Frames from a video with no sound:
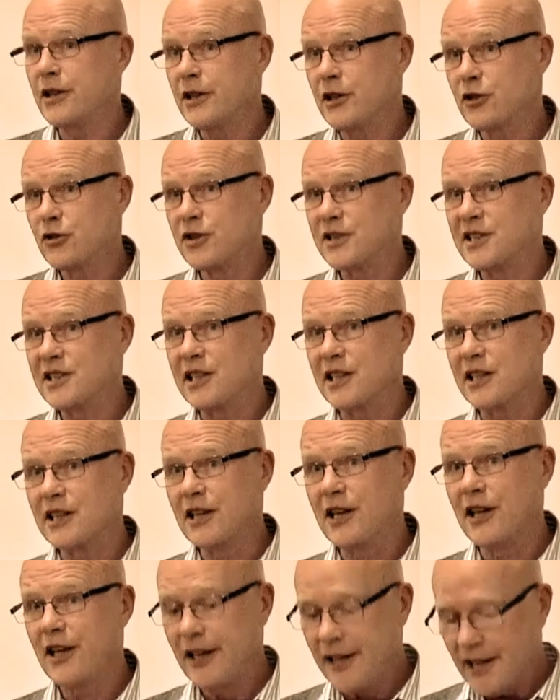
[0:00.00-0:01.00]
an interesting
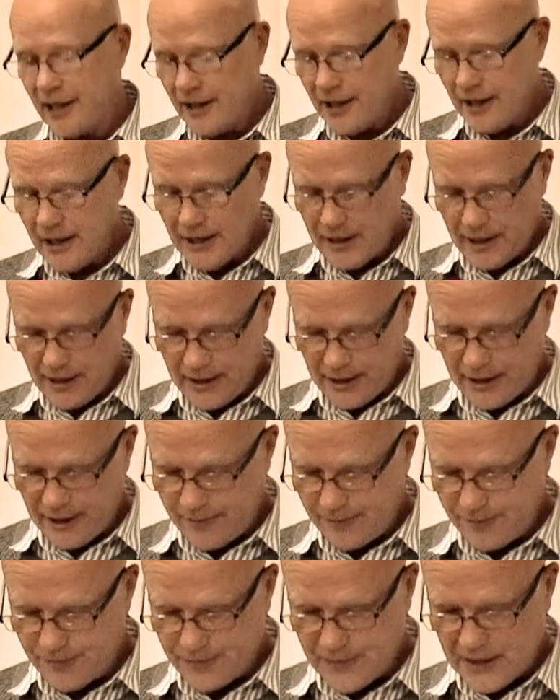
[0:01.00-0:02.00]
guy.
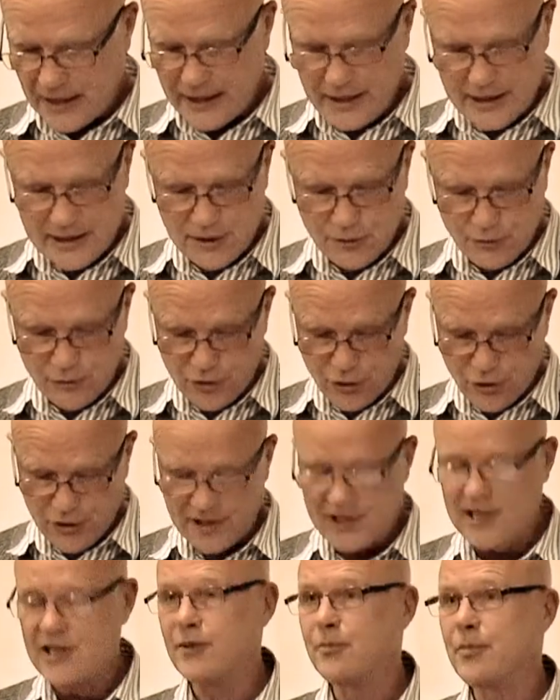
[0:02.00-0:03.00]
He's
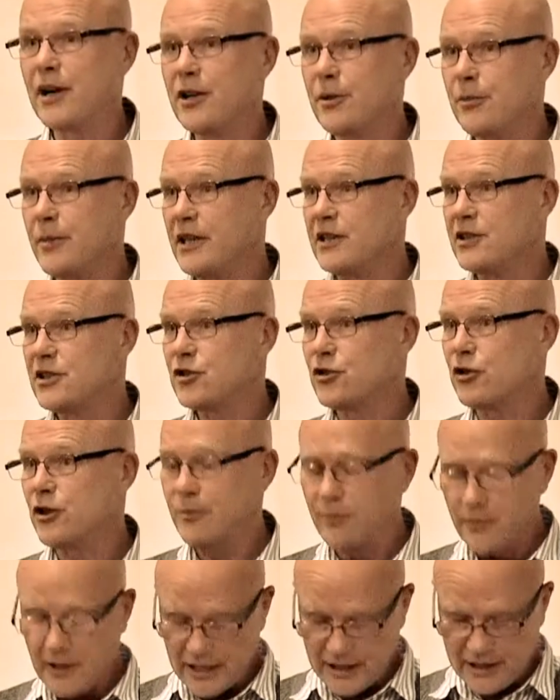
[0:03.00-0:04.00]
trusted by the
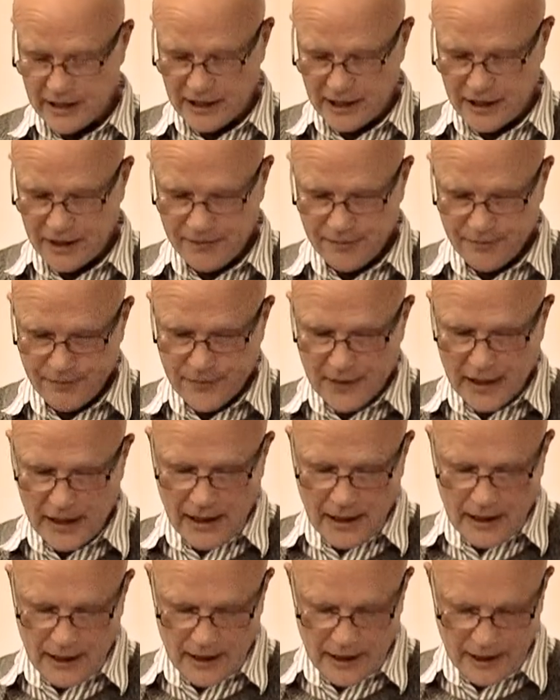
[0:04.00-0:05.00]
mainstream media.
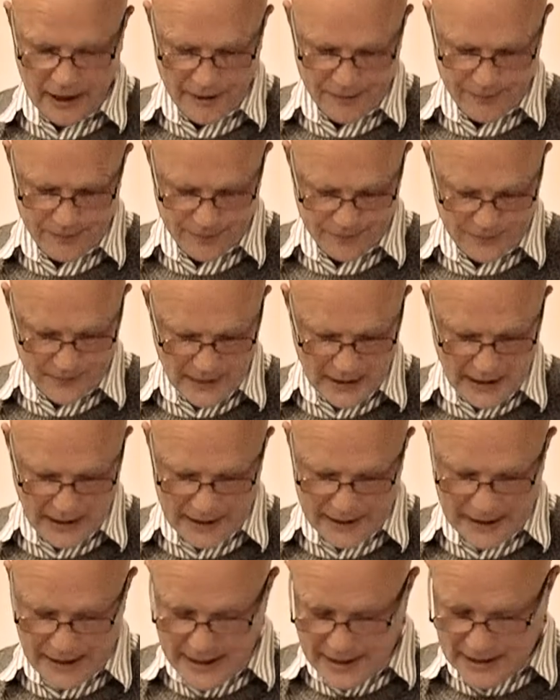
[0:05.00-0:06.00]

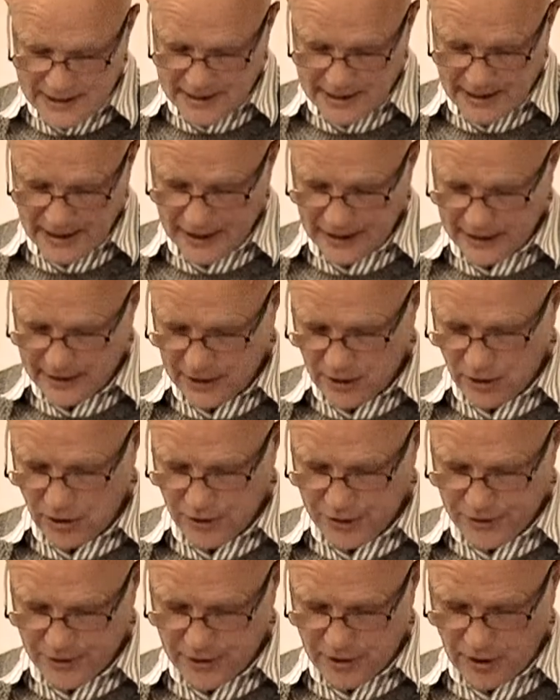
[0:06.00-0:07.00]
And he said
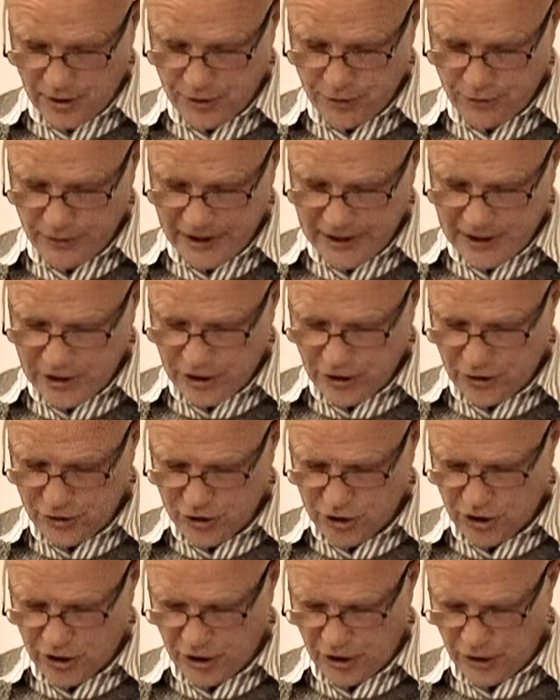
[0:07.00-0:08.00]
on a radio
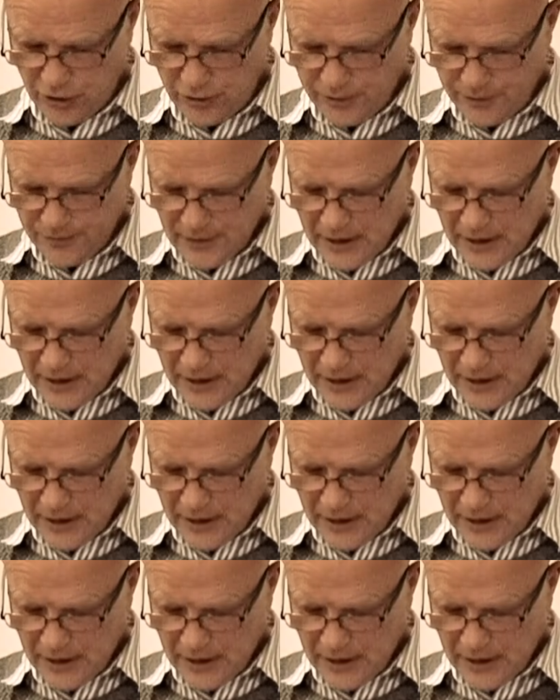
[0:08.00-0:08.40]
show,